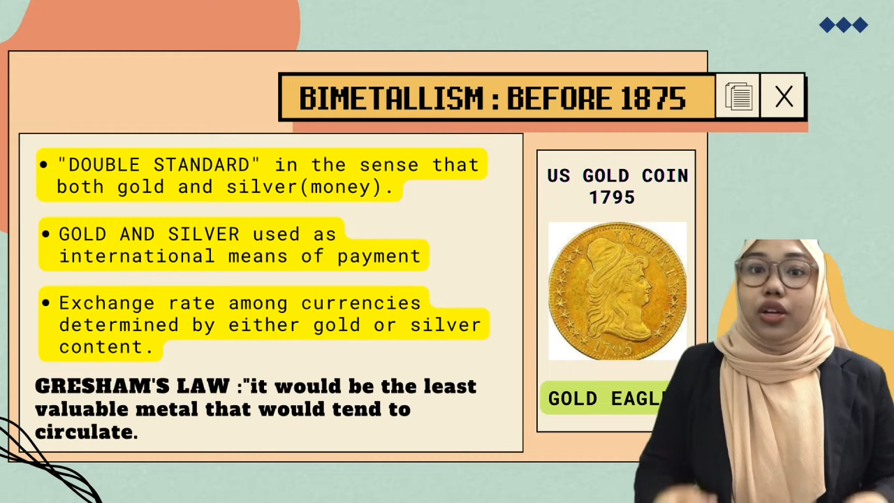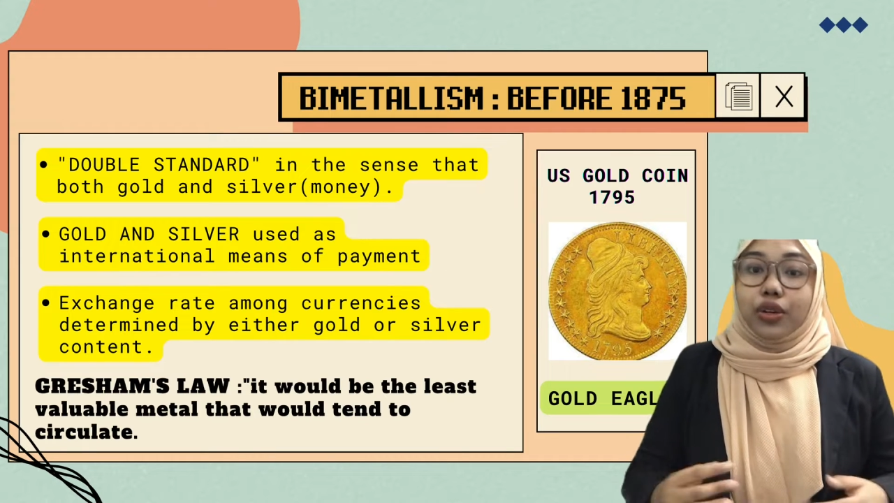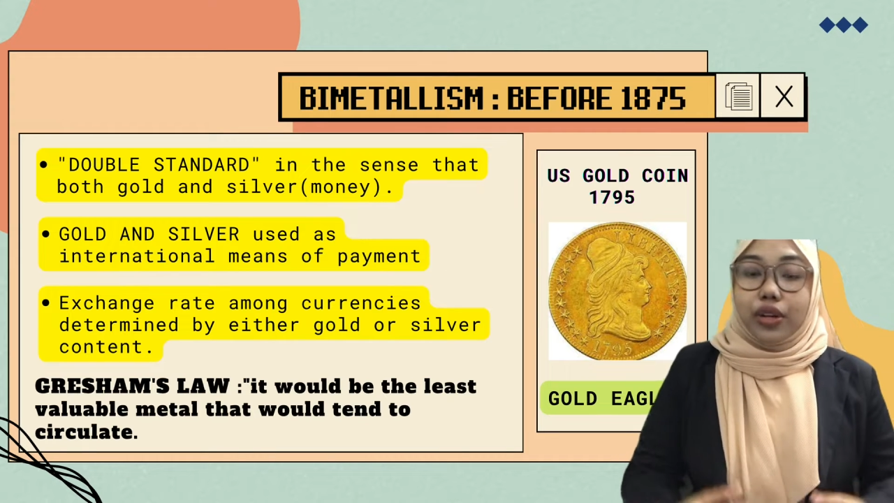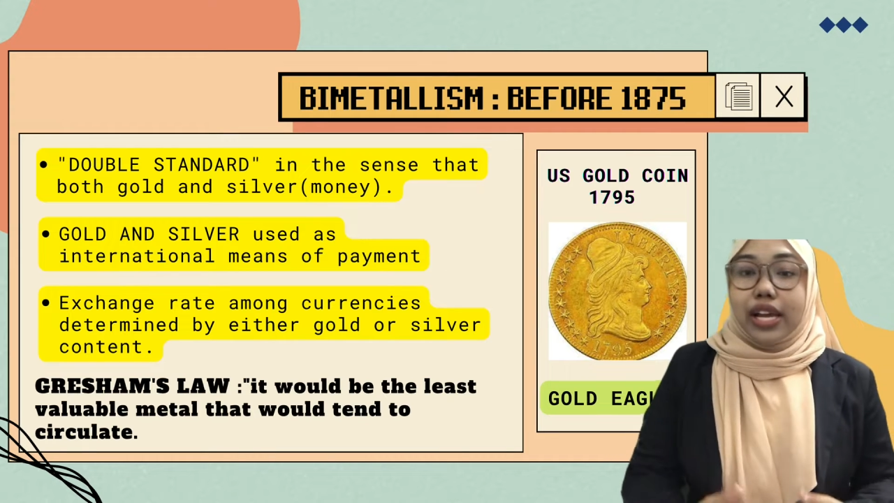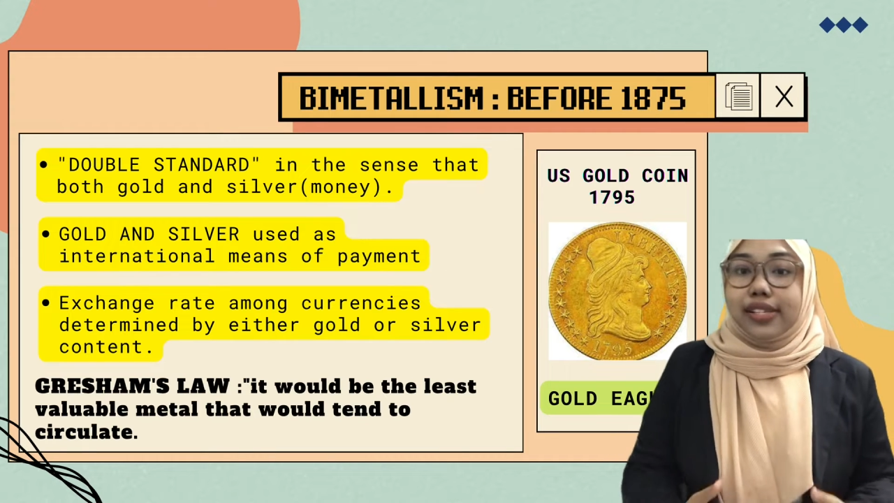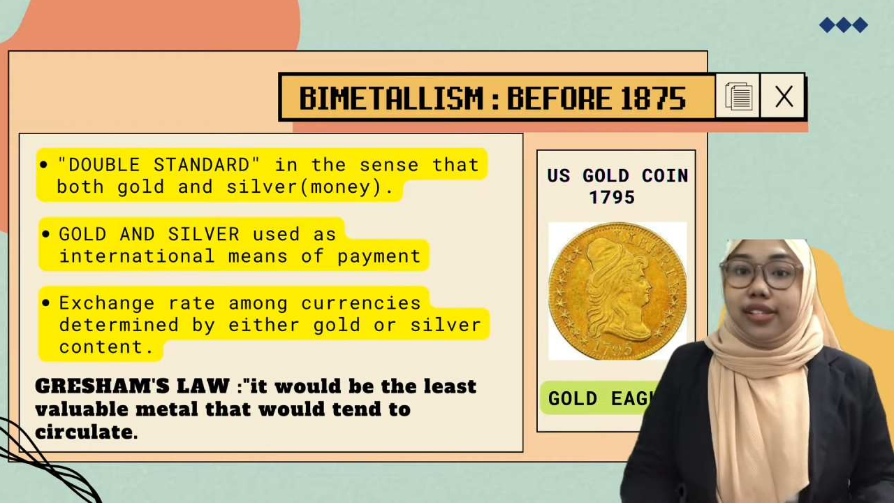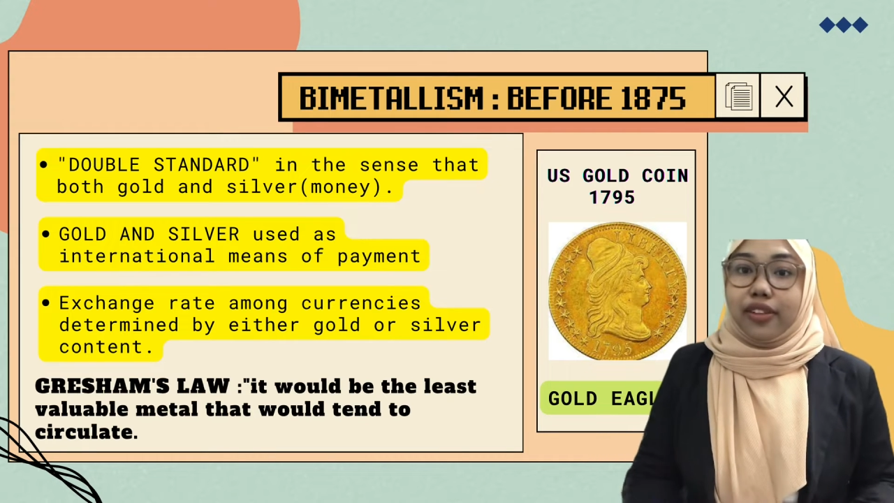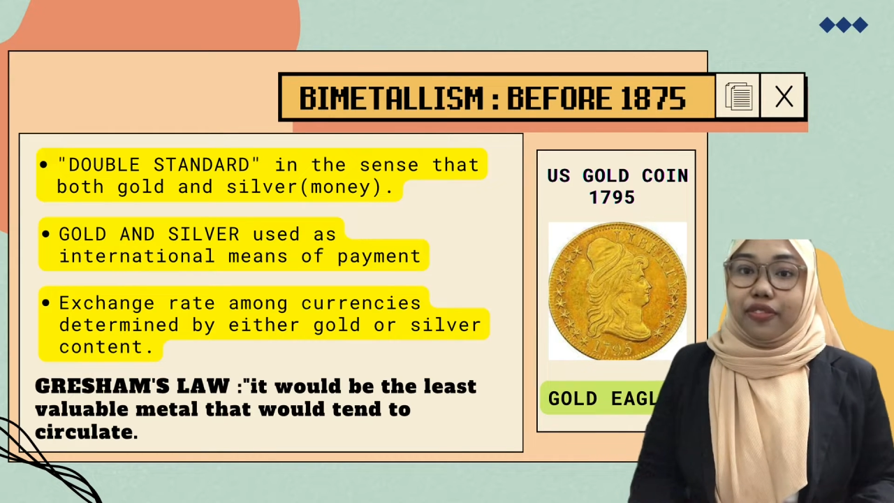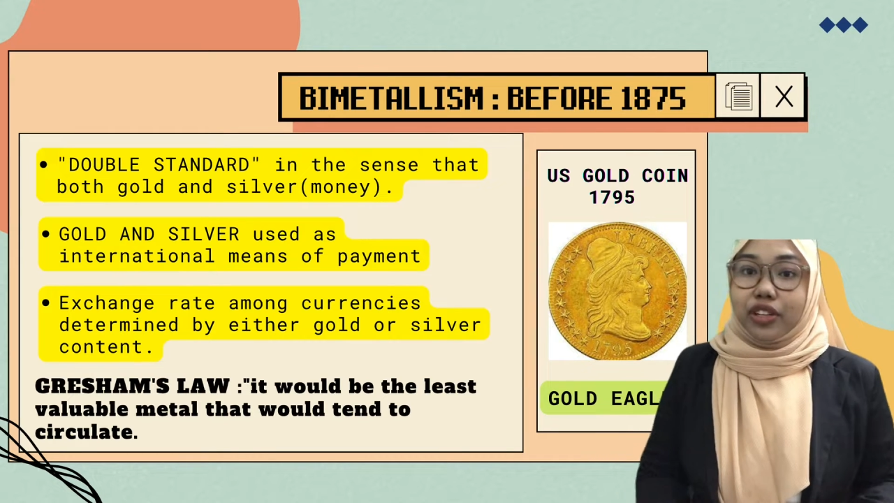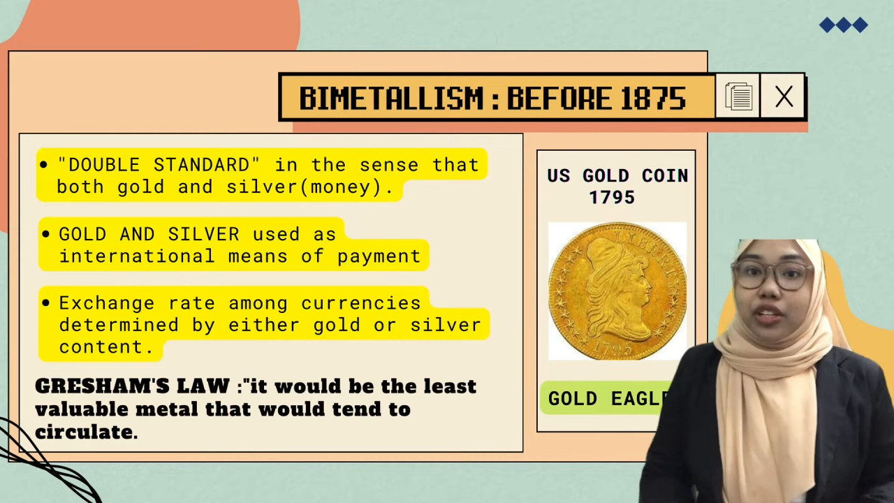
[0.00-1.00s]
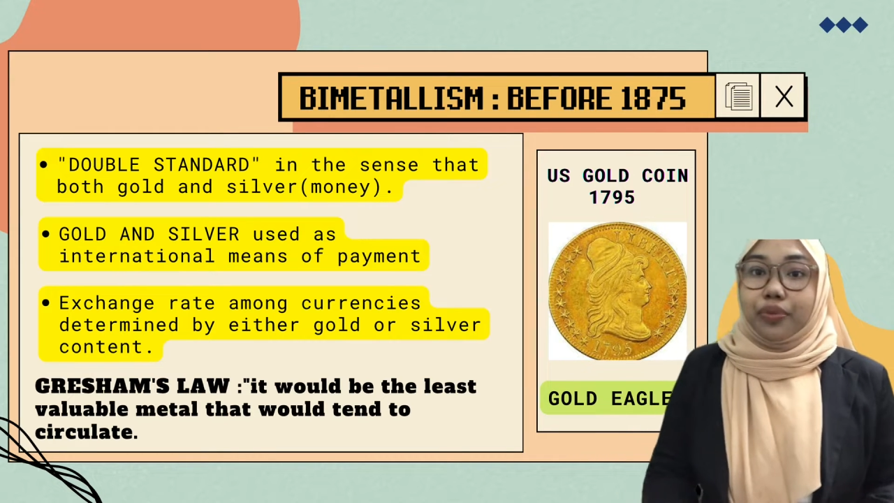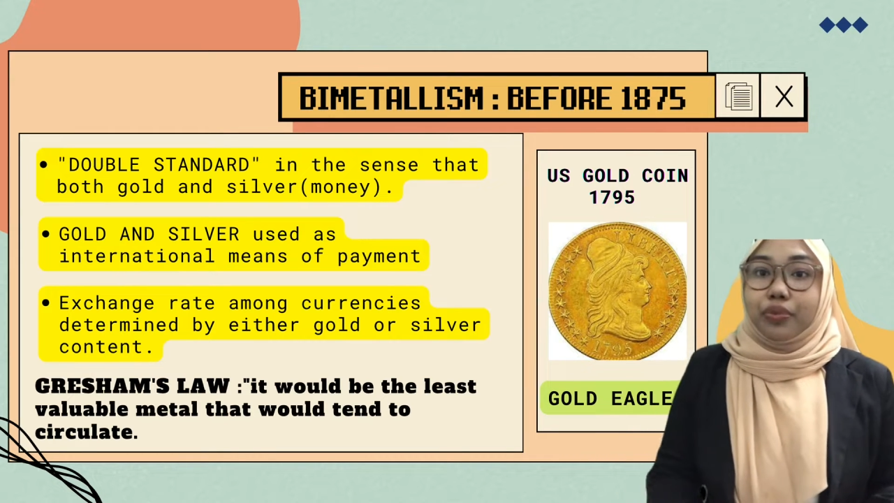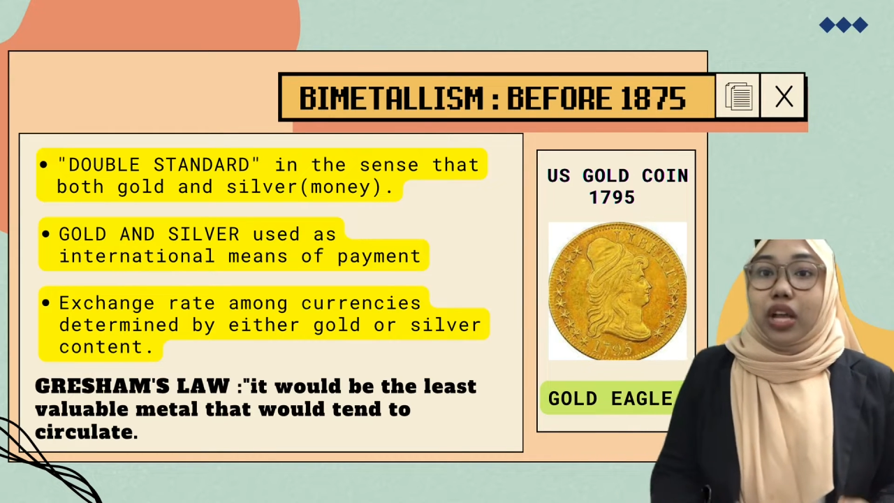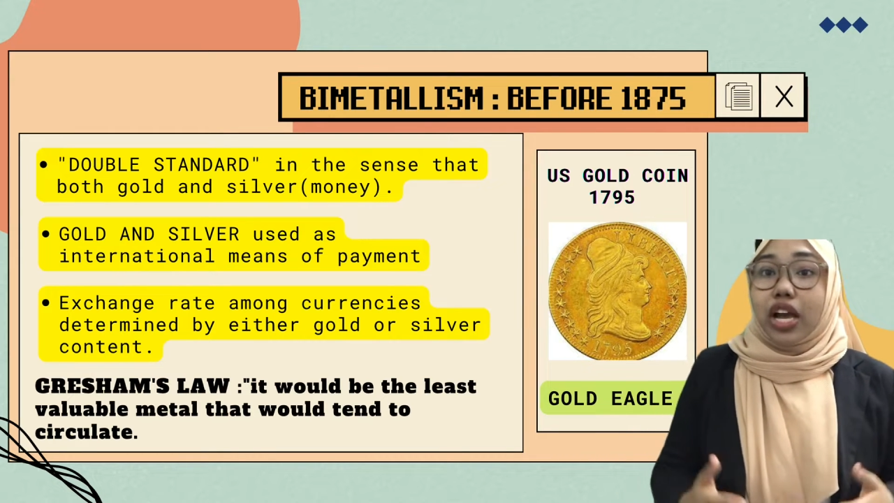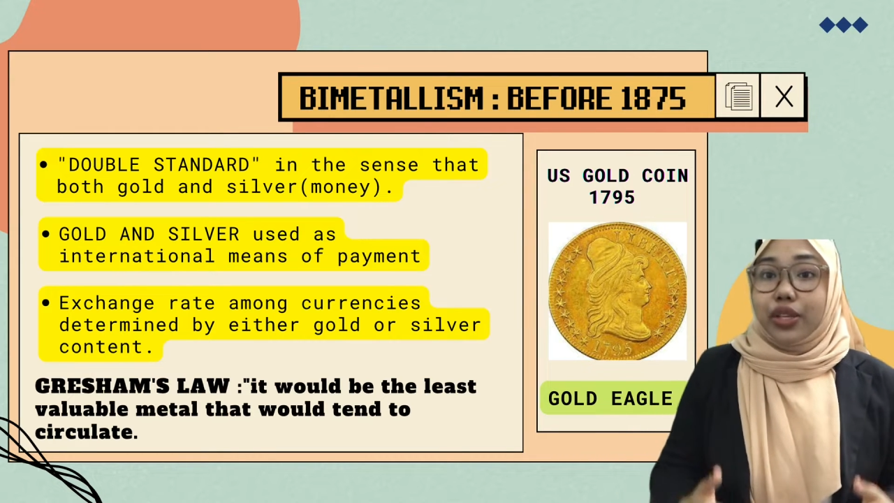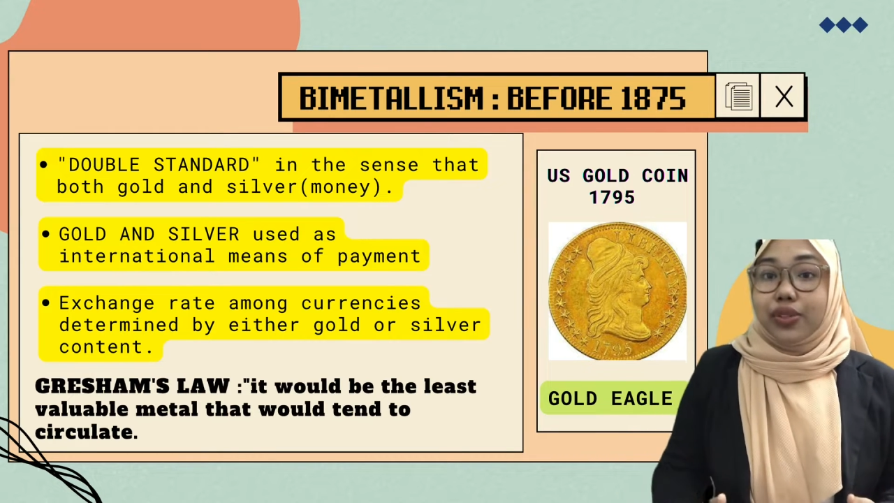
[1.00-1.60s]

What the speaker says: Gold and silver are